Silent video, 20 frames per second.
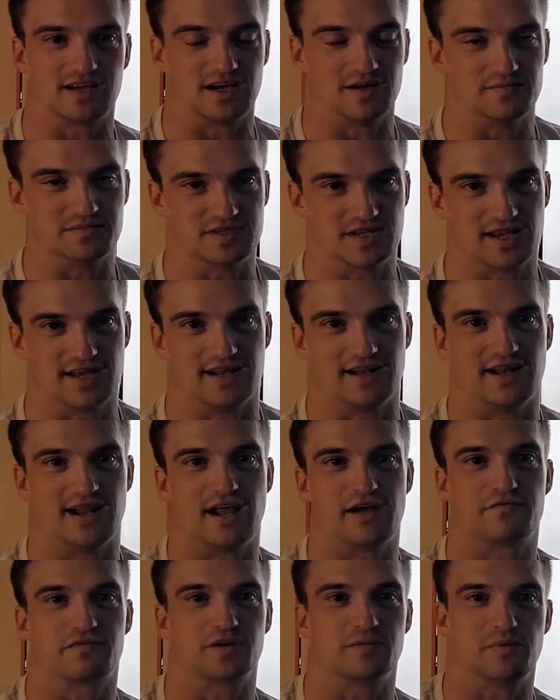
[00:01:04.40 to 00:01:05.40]
that comes in
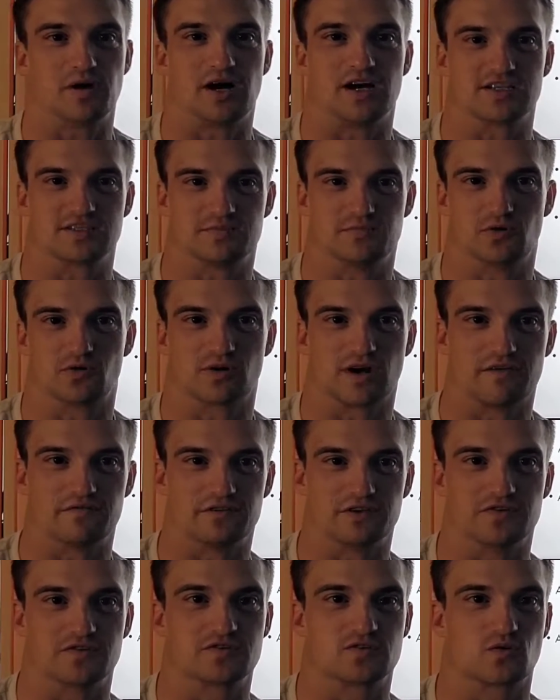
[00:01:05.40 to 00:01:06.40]
and every possible
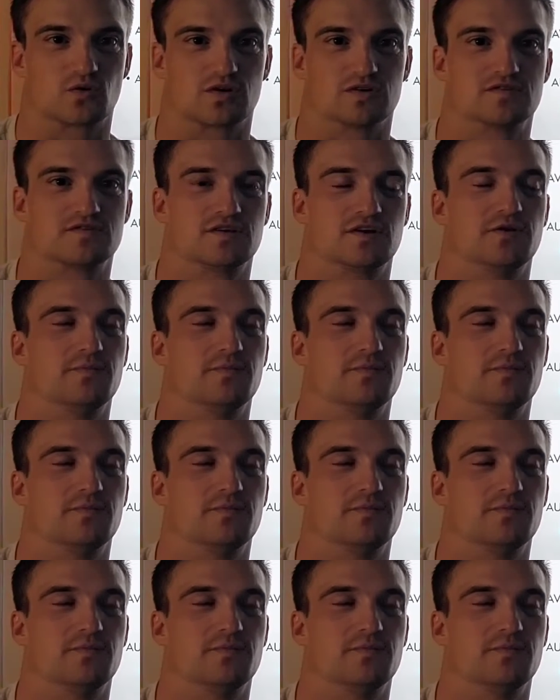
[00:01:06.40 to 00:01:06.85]
revenue source.